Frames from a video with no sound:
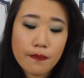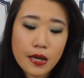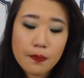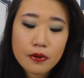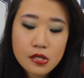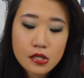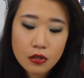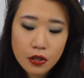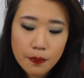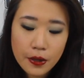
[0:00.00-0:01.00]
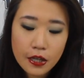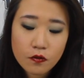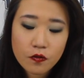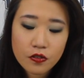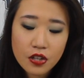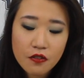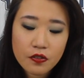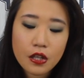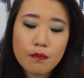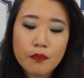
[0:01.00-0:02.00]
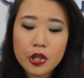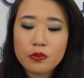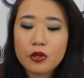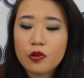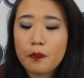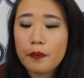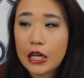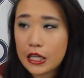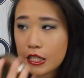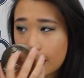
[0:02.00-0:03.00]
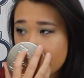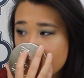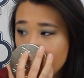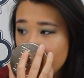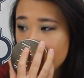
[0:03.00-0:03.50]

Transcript: maple syrup, and fluffy buttermilk pancakes.